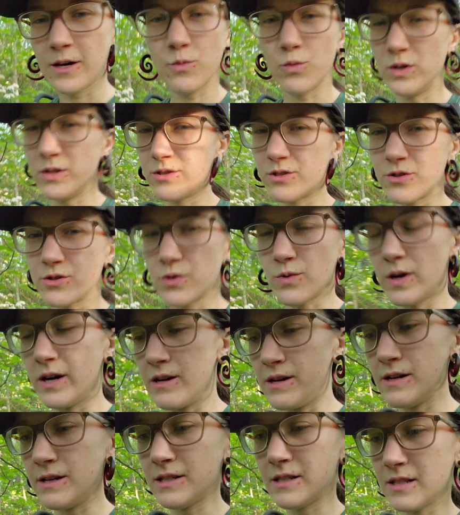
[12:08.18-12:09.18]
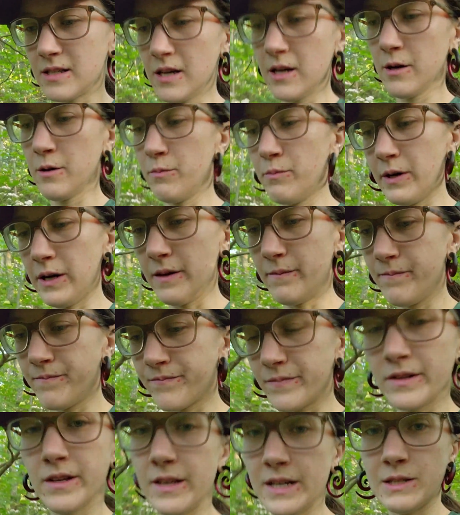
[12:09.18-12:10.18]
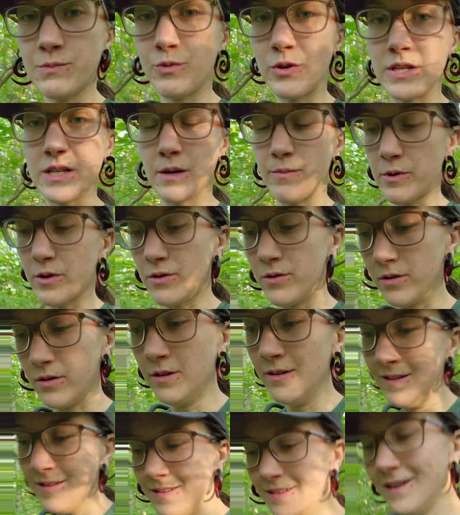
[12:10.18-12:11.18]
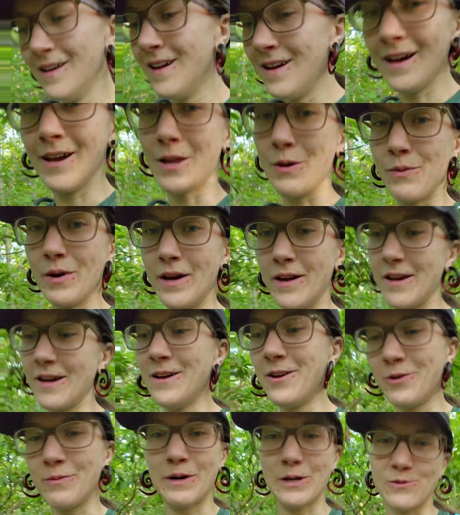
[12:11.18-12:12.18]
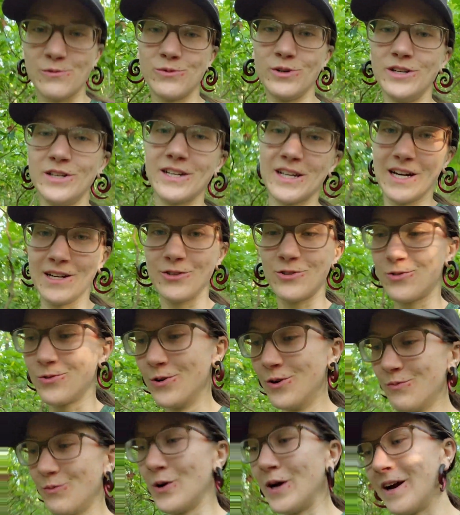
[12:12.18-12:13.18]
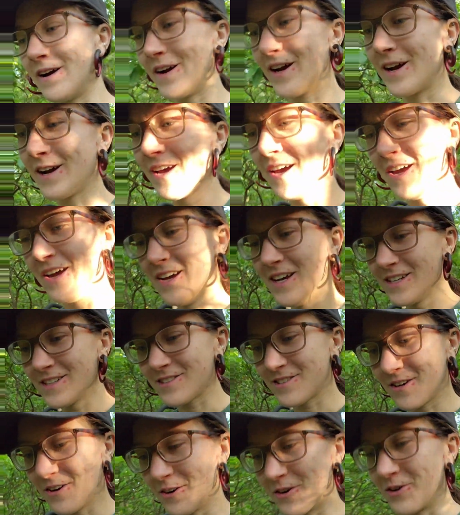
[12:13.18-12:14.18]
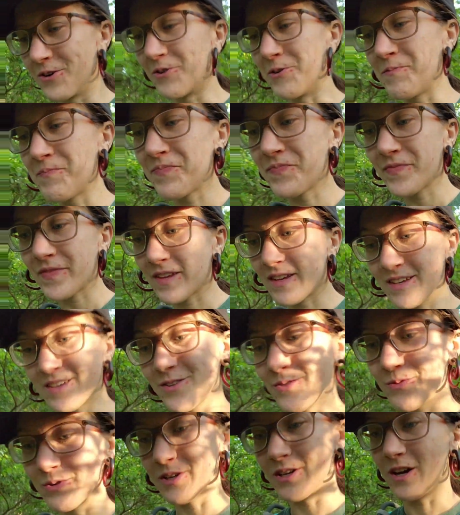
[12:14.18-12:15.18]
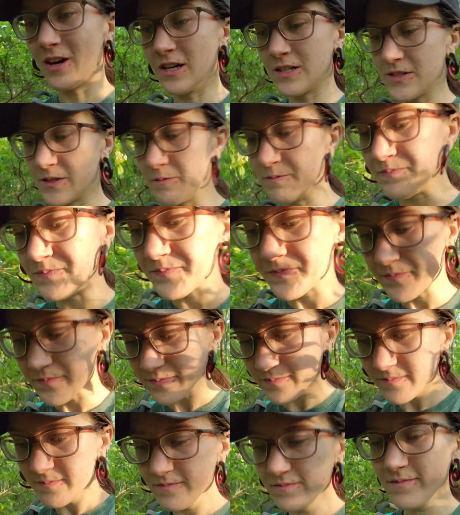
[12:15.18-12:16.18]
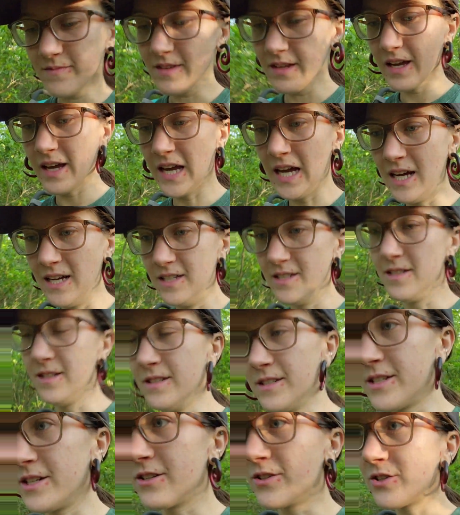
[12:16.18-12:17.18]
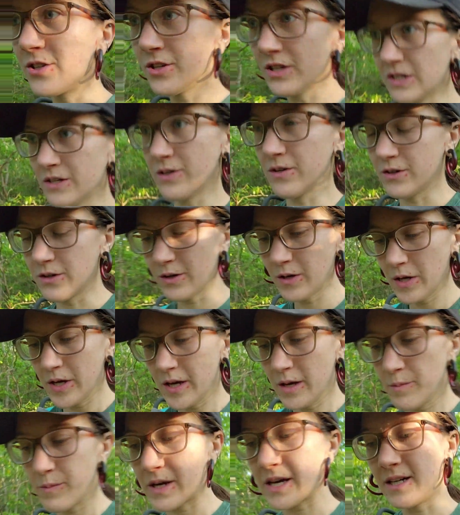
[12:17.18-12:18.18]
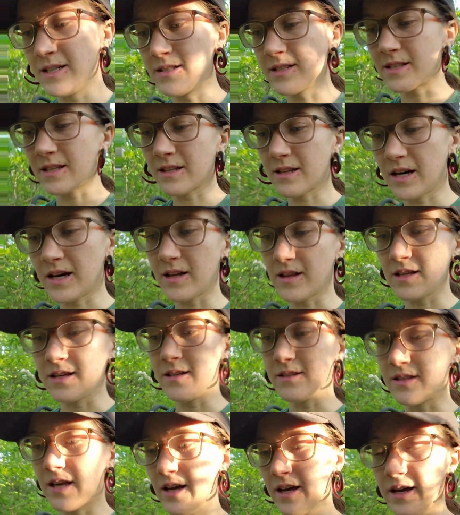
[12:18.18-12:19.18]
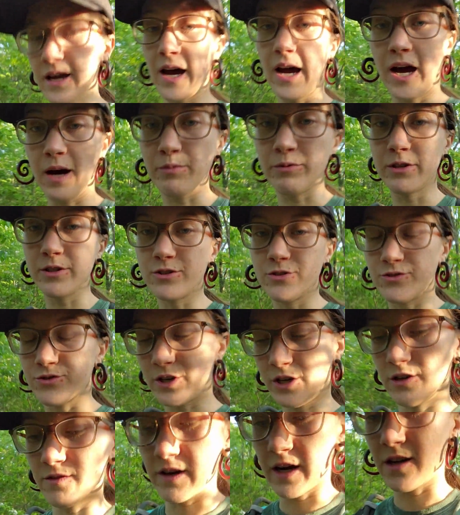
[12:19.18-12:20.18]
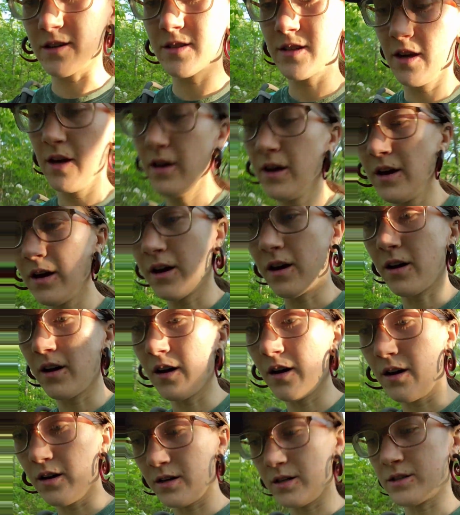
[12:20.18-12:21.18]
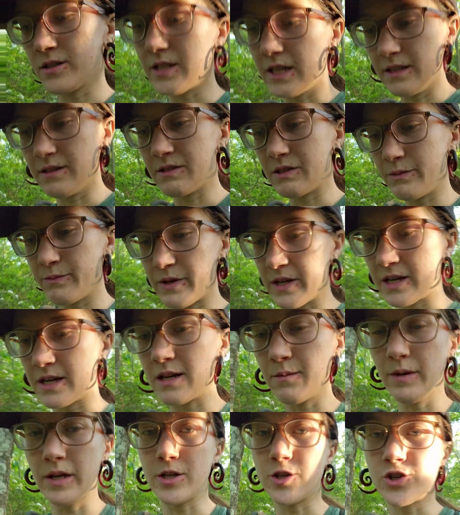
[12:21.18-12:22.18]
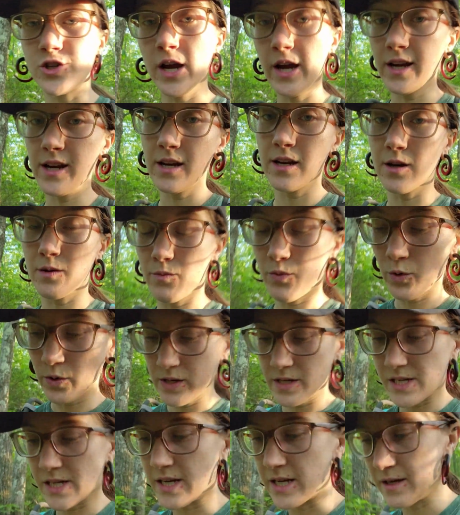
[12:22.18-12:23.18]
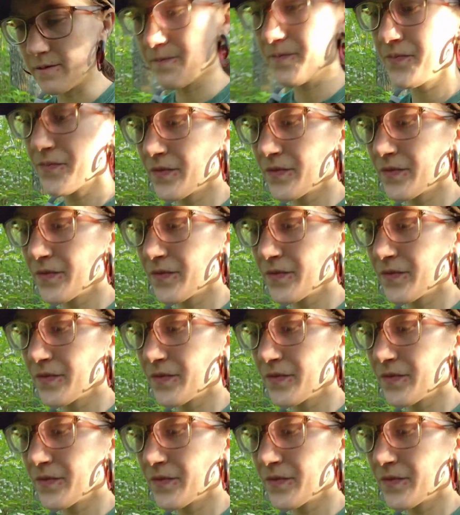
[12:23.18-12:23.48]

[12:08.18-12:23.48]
once or twice, but that's pretty typical anyway, no matter what kind of shoe I'm wearing. So it's really awesome. And two, because a lot of these Appalachian trail rocks tend to be a bit jagged and pointy,